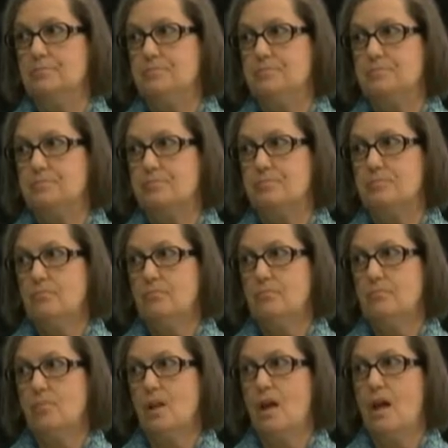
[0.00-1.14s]
Oh.
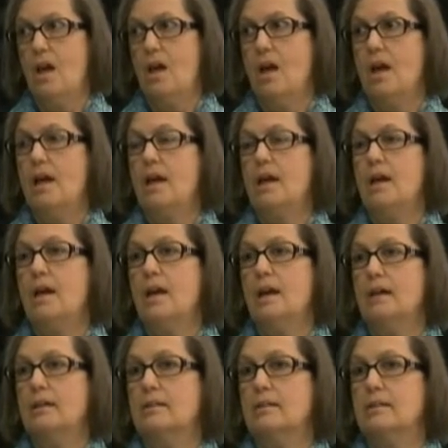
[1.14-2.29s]

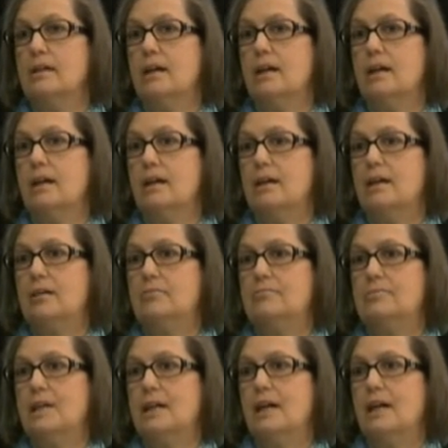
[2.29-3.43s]
And um,
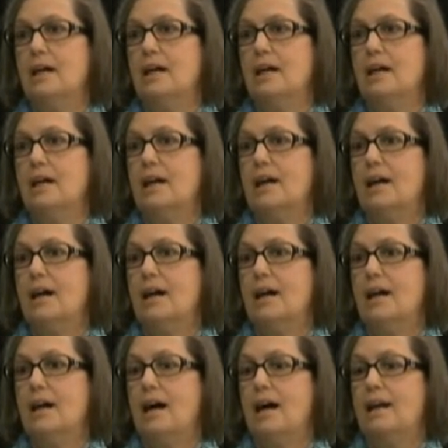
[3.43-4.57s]

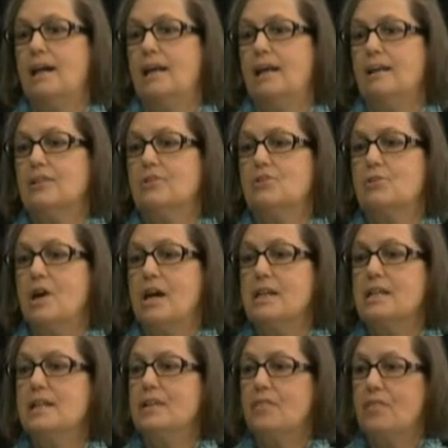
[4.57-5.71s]
I try to
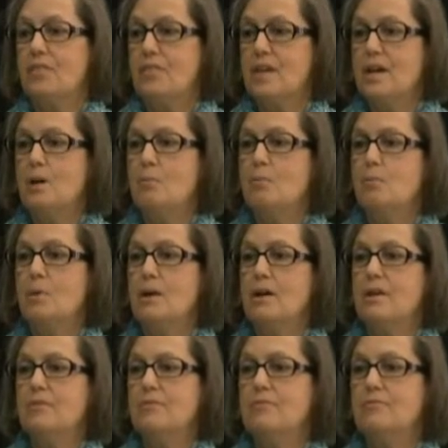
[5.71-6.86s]
get them,
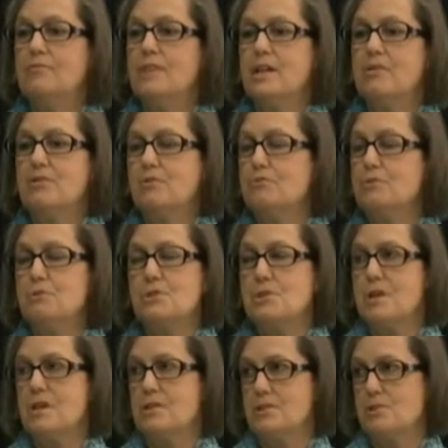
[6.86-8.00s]
there the foods
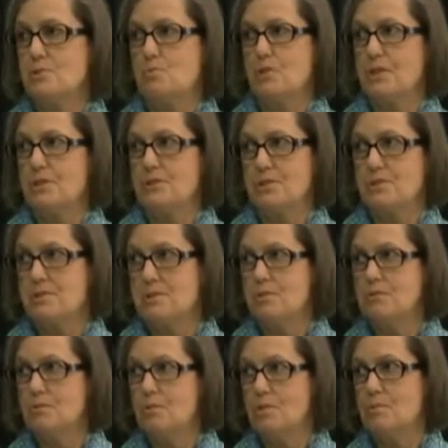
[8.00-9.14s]
aren't as weird as
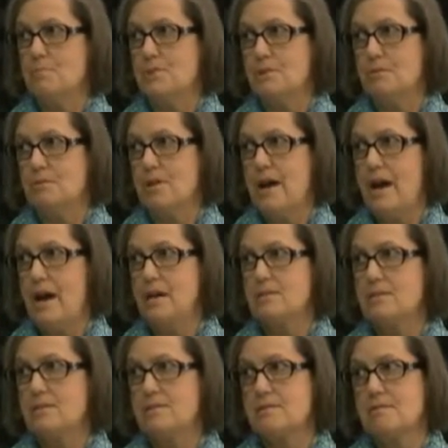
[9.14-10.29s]
silkworms and rats. I, mean,
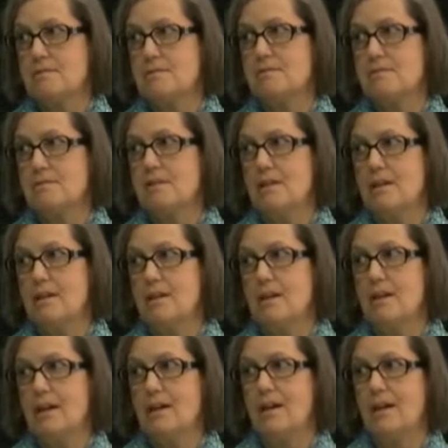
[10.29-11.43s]
I spent three years in Germany, I
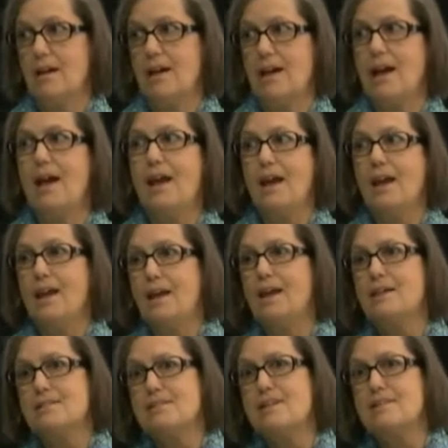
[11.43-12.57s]
do understand. It,
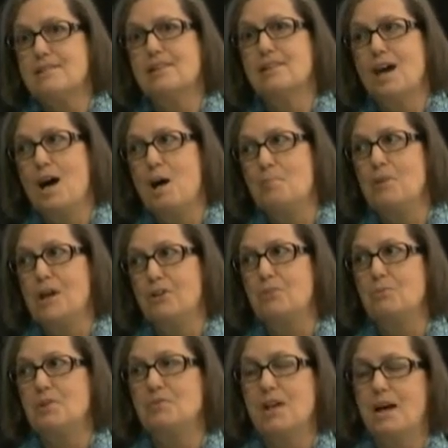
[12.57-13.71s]
it, it's, it's, a good. lot better.
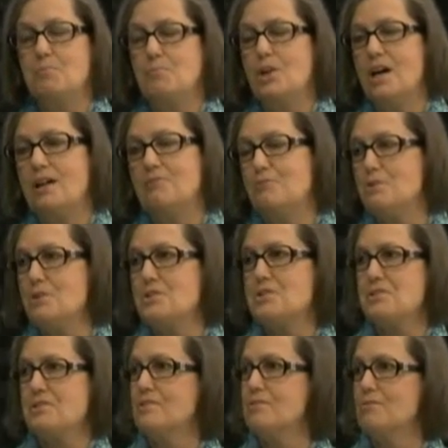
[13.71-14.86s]
We've got
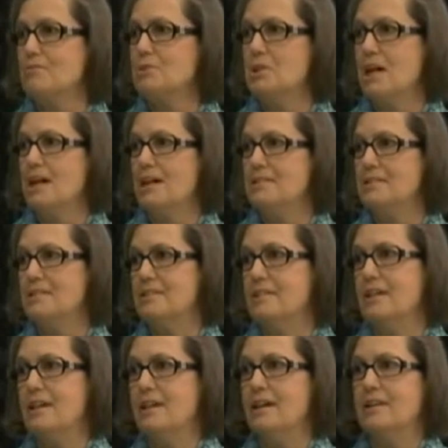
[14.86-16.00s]
bratwurst and rouladen
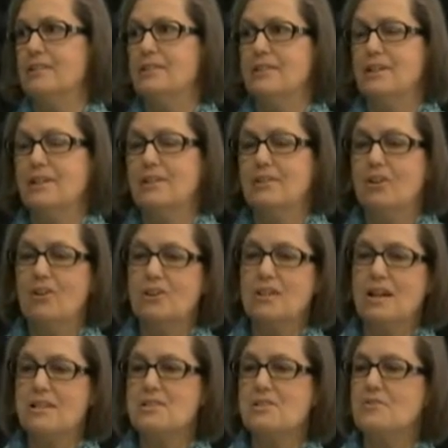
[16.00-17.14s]
and, and all
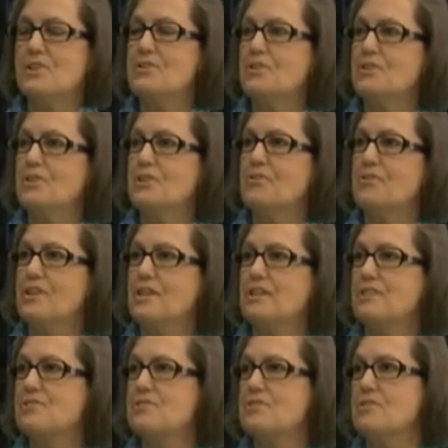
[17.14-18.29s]
kinds of other good
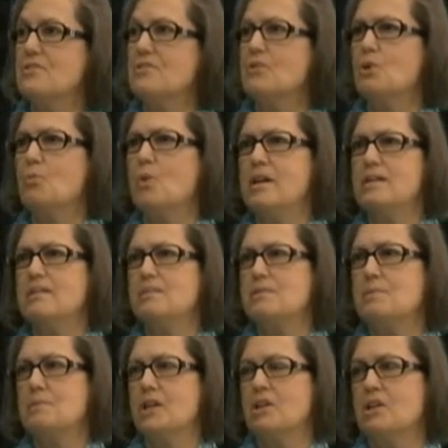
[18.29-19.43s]
things. The, the white
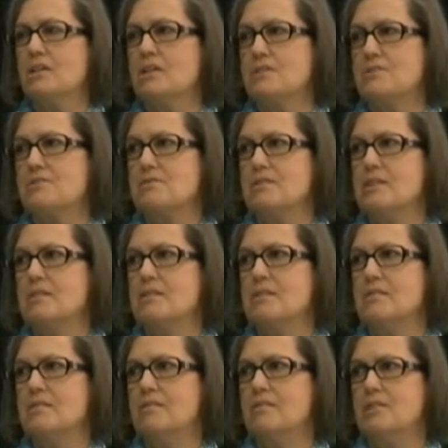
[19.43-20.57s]
asparagus in,
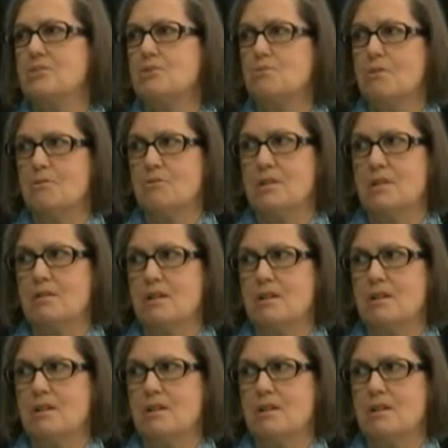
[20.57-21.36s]
that's grown near